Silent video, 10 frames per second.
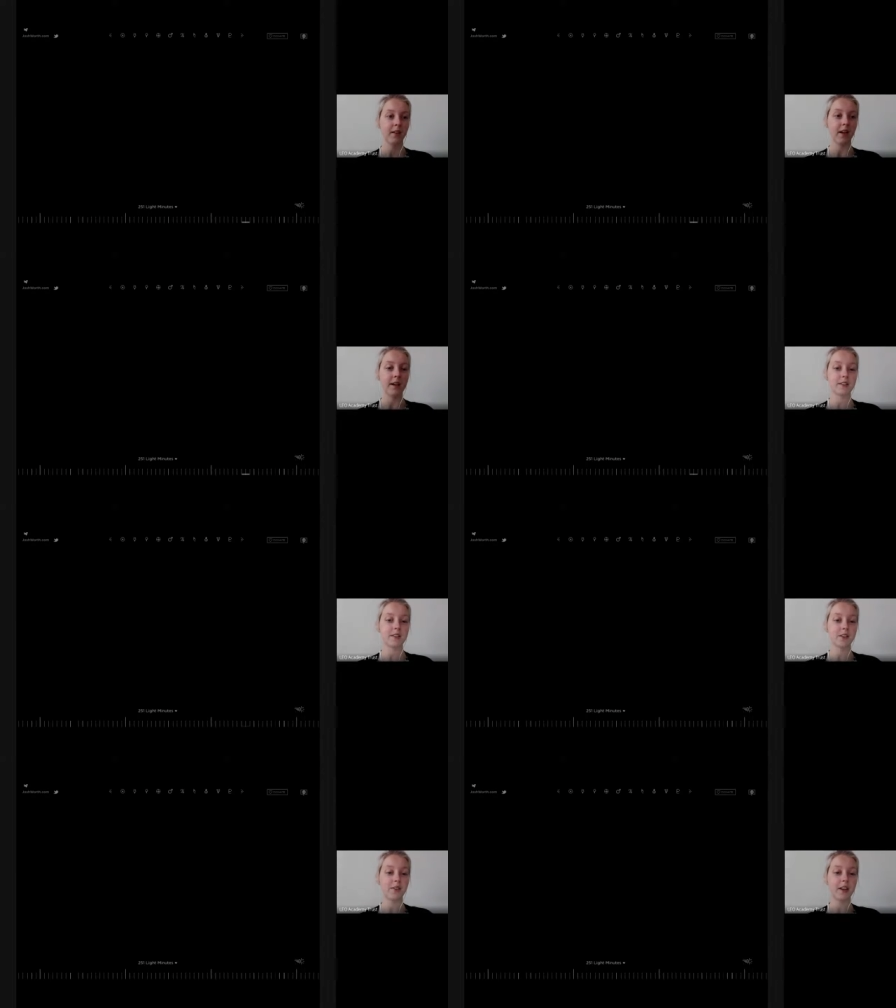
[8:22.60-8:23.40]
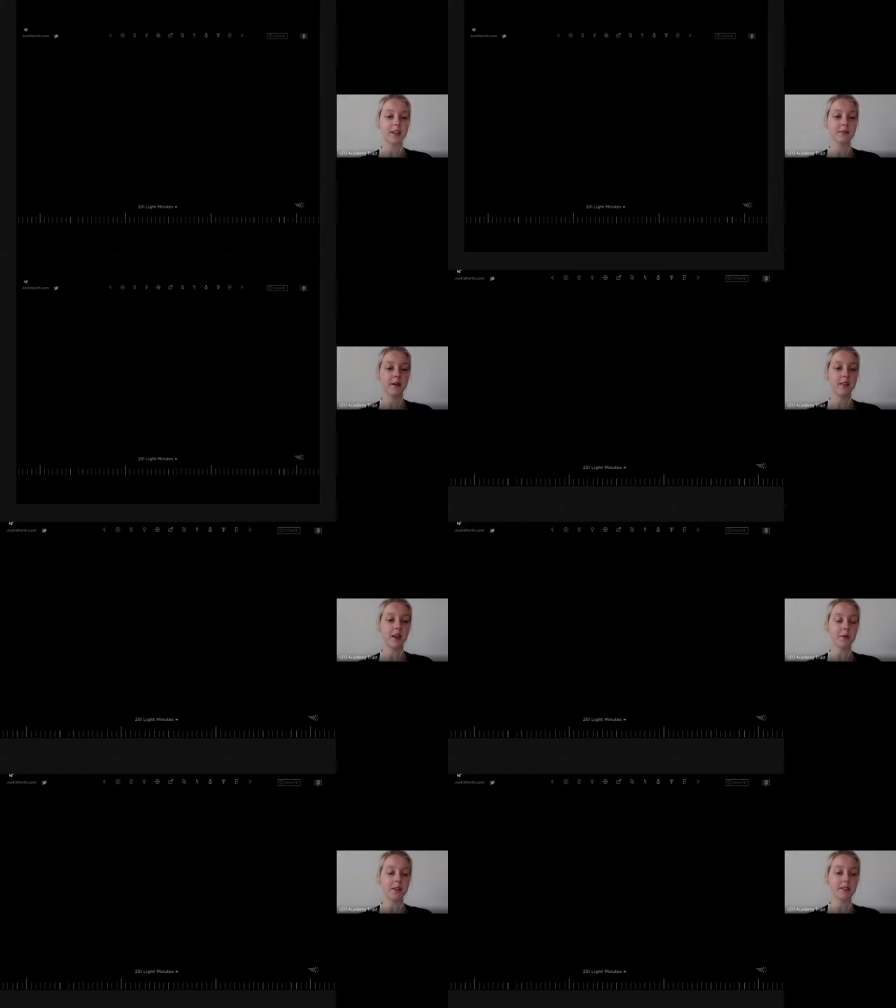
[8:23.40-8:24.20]
Uh, so the next one
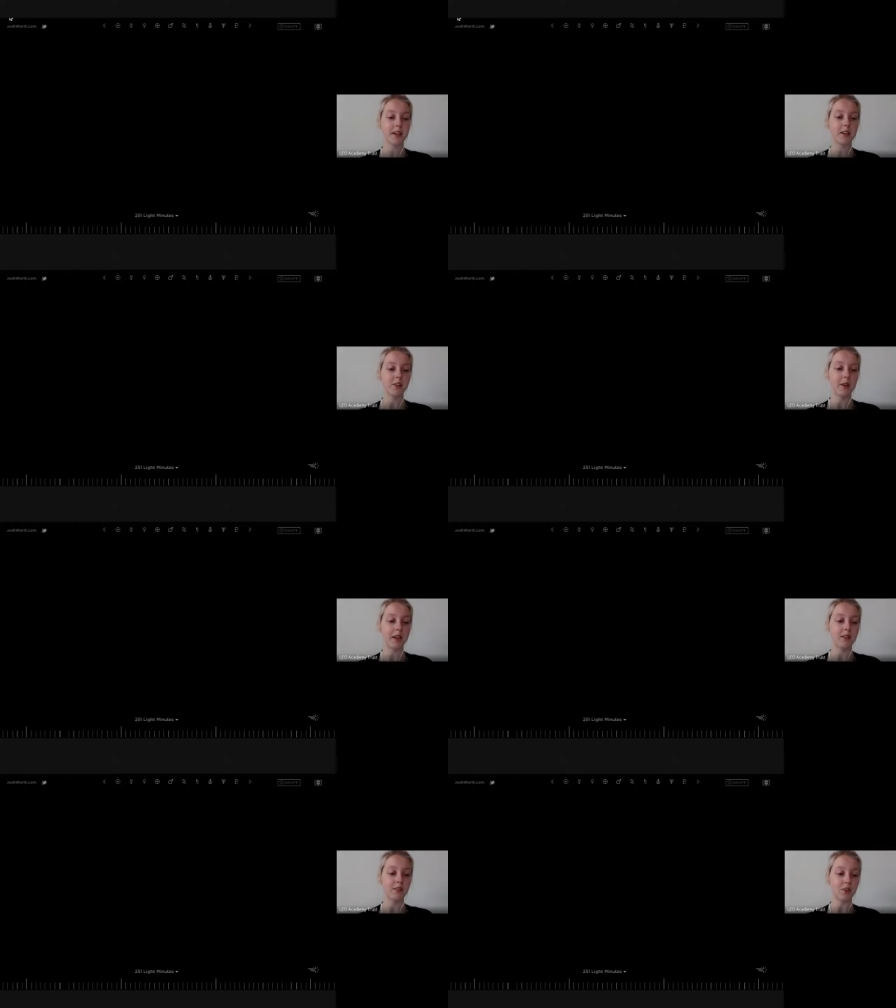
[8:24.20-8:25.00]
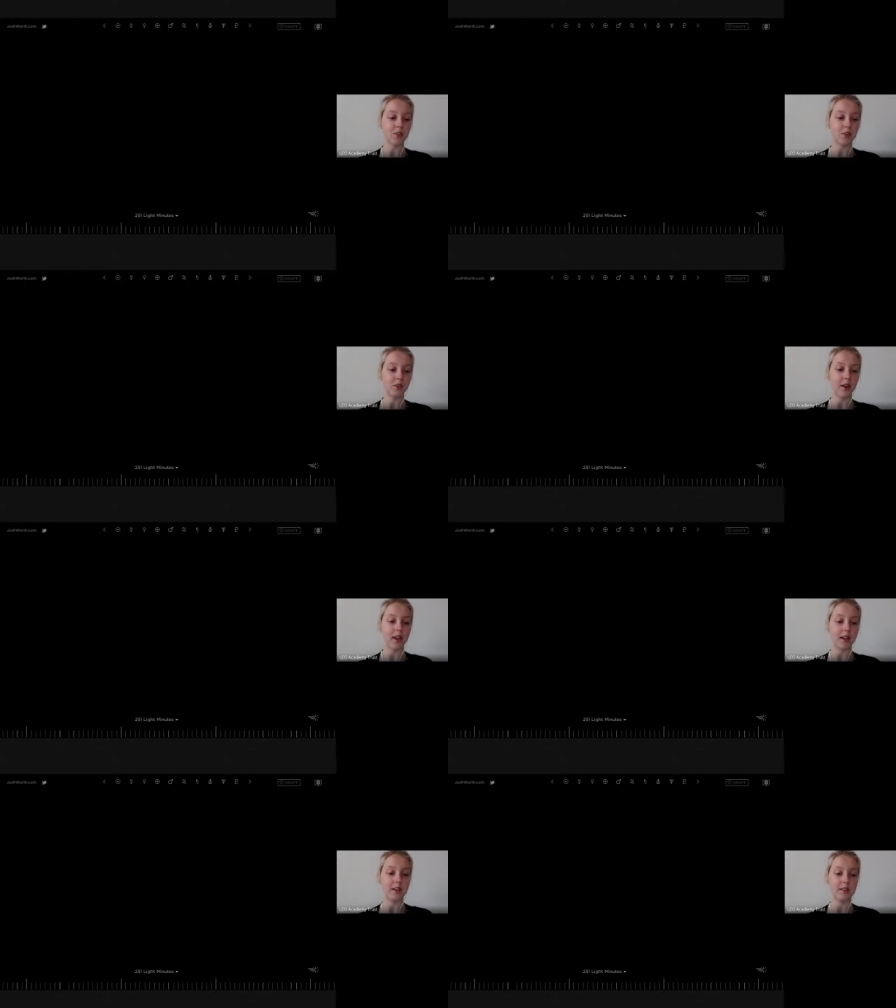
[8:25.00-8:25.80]
that I'm going to take you into
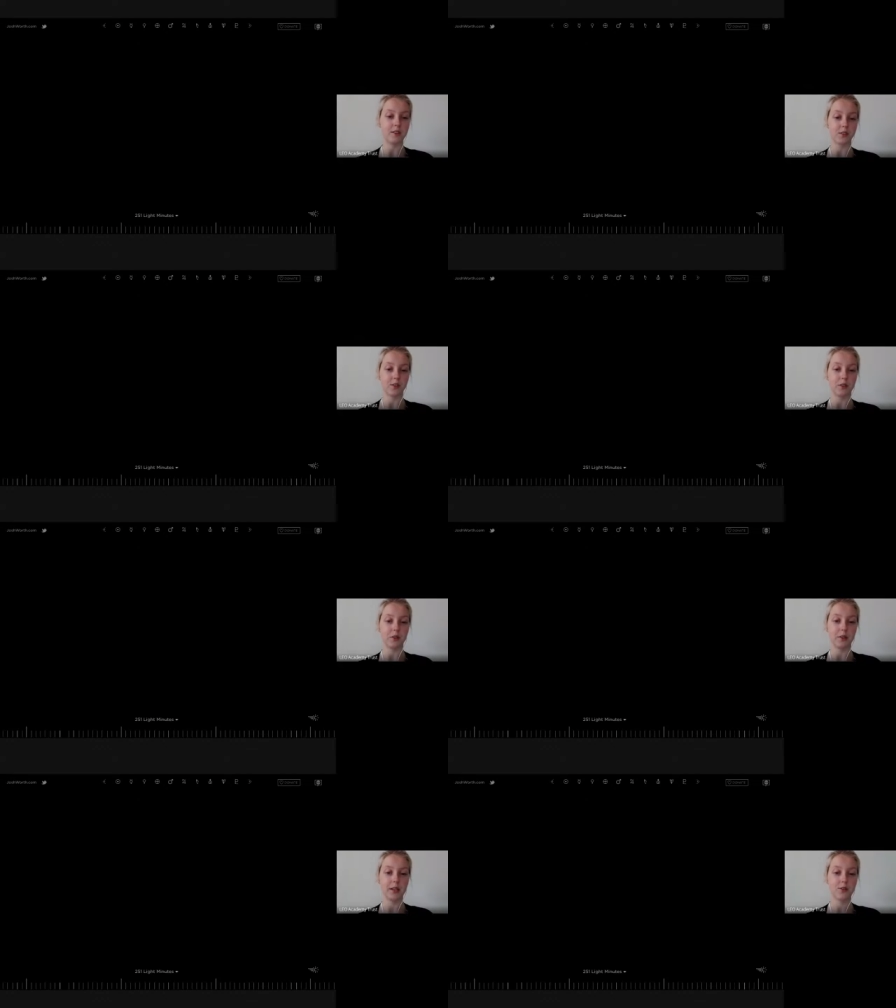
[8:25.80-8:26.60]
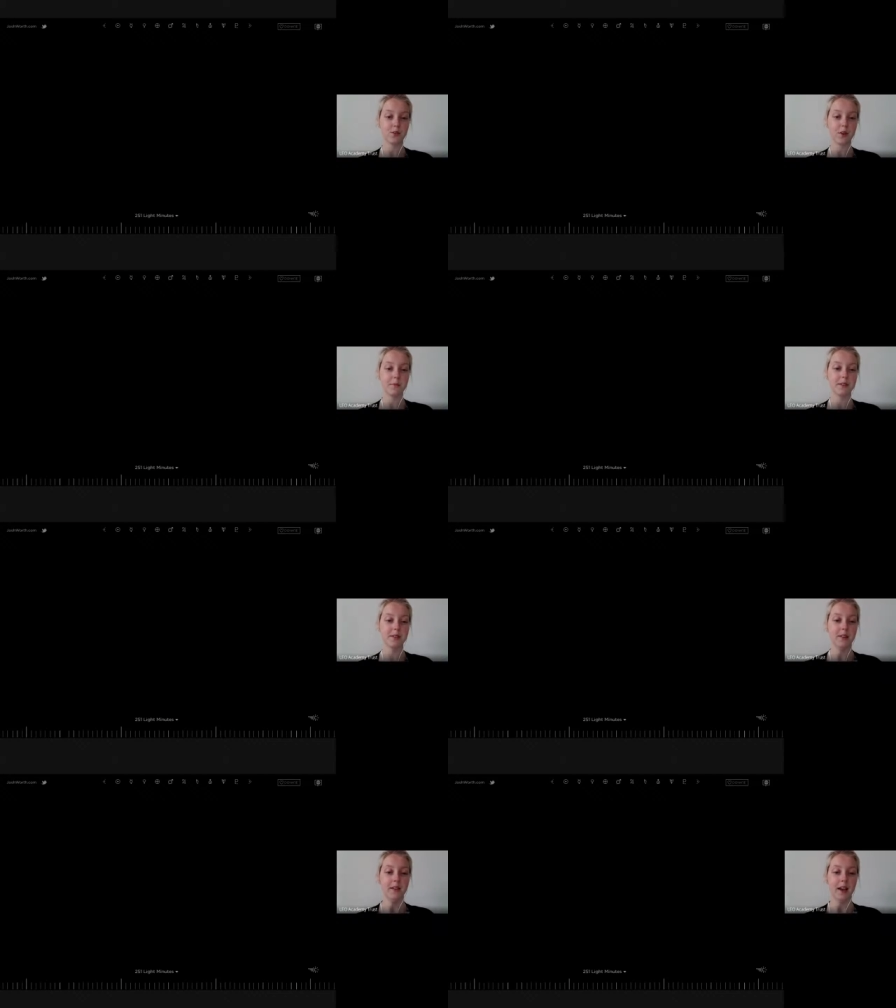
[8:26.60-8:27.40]
is Google Lit Trips.